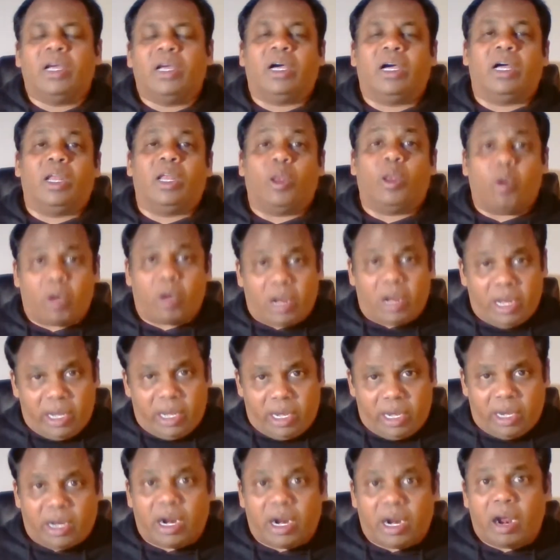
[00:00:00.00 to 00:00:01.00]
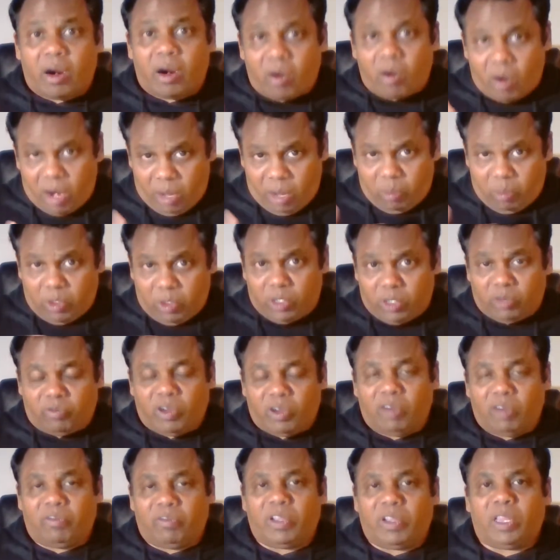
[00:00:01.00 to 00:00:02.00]
locally here are not able to
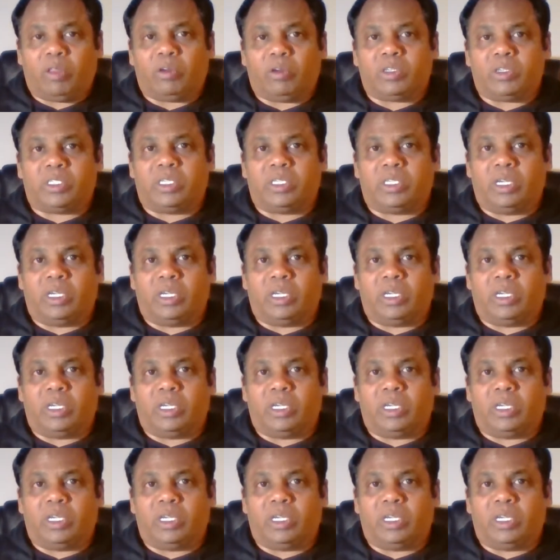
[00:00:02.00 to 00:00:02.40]
fulfill those.